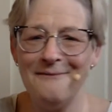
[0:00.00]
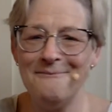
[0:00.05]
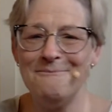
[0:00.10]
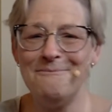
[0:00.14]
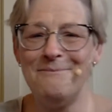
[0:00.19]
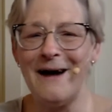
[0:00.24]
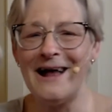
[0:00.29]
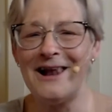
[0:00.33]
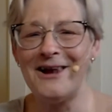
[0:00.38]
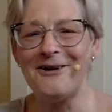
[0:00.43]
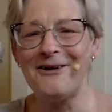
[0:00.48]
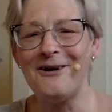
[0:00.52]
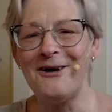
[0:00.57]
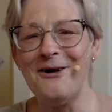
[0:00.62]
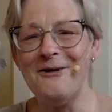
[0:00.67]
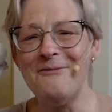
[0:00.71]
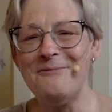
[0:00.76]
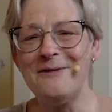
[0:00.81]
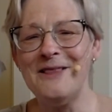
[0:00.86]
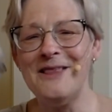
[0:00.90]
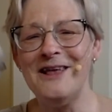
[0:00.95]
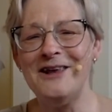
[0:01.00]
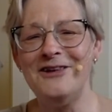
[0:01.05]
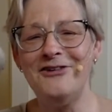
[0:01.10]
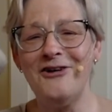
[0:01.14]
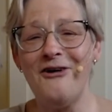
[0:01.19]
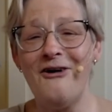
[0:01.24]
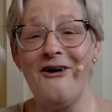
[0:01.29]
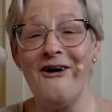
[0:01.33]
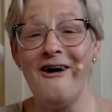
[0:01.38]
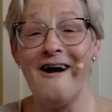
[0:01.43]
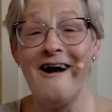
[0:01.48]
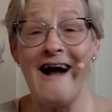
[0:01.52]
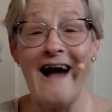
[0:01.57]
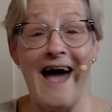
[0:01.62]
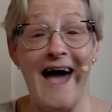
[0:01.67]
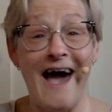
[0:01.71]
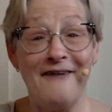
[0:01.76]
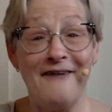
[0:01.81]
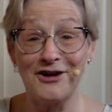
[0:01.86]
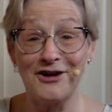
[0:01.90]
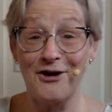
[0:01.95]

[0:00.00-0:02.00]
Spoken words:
Butter, open the door. I